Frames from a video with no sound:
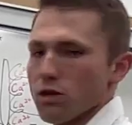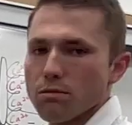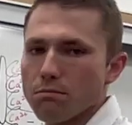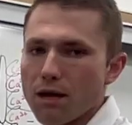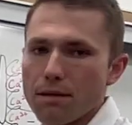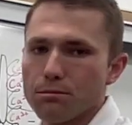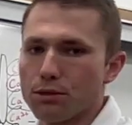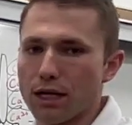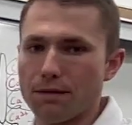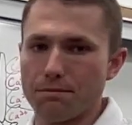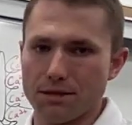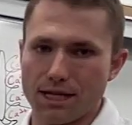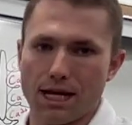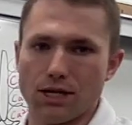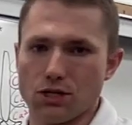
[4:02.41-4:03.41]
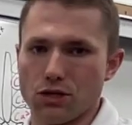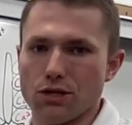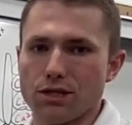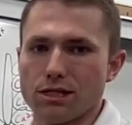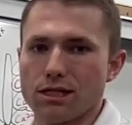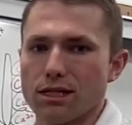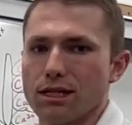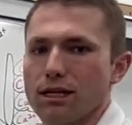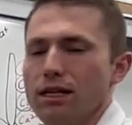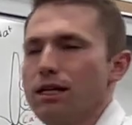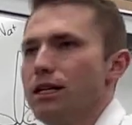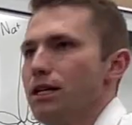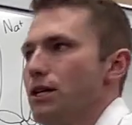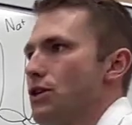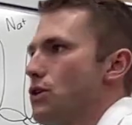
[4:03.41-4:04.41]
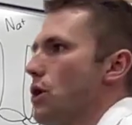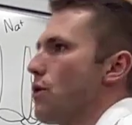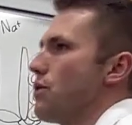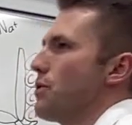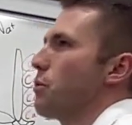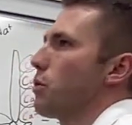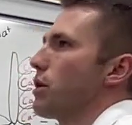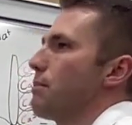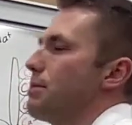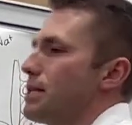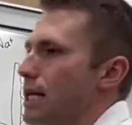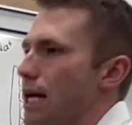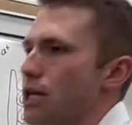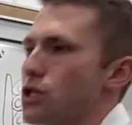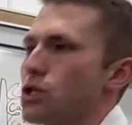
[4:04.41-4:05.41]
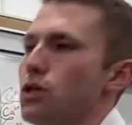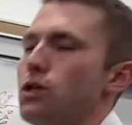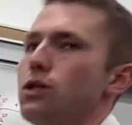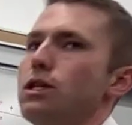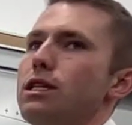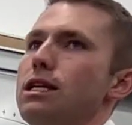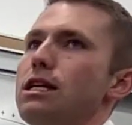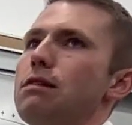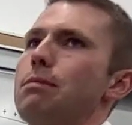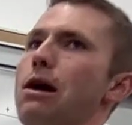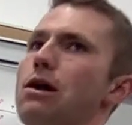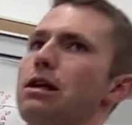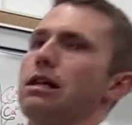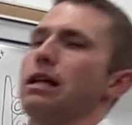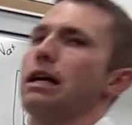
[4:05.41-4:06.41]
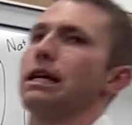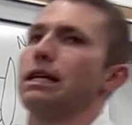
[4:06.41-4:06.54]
membrane potentials. So the word potential, think about it